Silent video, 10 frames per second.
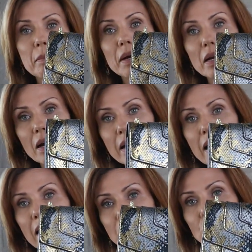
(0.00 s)
But I
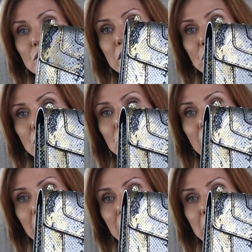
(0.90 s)
actually do
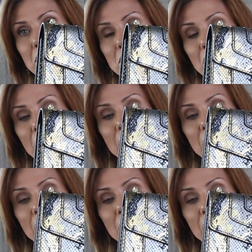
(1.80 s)
like this,